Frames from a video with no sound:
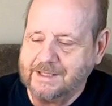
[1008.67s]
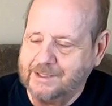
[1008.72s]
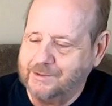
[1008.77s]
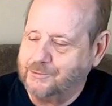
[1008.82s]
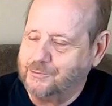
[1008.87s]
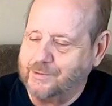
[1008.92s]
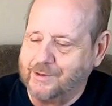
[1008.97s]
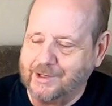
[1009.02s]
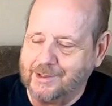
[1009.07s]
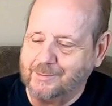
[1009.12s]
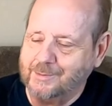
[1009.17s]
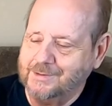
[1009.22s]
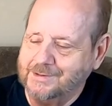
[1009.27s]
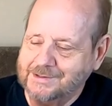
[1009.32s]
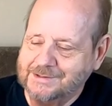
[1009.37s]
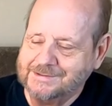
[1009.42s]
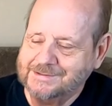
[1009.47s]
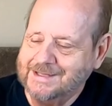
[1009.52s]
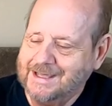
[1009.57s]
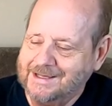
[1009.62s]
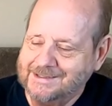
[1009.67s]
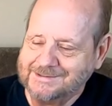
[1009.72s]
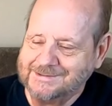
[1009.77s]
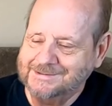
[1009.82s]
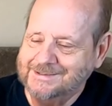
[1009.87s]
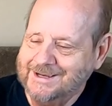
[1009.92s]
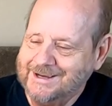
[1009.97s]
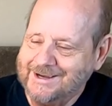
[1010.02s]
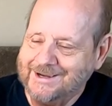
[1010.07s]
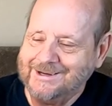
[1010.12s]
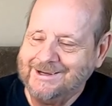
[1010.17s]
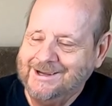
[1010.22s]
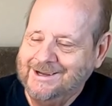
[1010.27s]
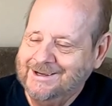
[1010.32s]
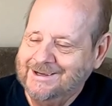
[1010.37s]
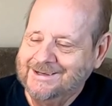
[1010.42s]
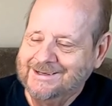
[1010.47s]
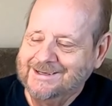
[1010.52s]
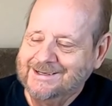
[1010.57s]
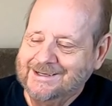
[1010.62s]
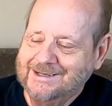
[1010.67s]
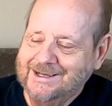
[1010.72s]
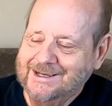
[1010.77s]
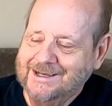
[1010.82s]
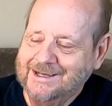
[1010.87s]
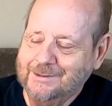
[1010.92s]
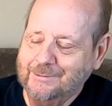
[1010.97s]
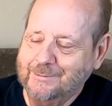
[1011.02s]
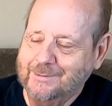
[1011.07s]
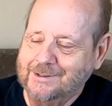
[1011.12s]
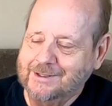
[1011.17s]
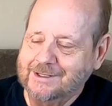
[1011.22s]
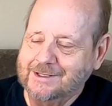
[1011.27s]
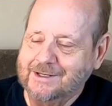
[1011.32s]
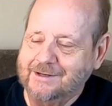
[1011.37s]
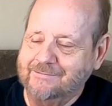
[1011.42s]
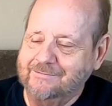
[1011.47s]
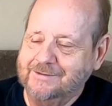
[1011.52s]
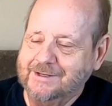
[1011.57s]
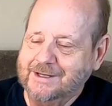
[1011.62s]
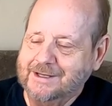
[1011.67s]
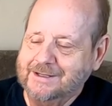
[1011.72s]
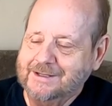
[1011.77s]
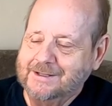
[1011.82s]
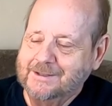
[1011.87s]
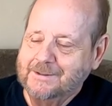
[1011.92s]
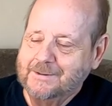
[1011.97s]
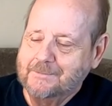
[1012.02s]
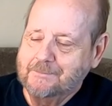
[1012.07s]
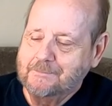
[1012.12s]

Incredible. That's, that's neat. I really love that.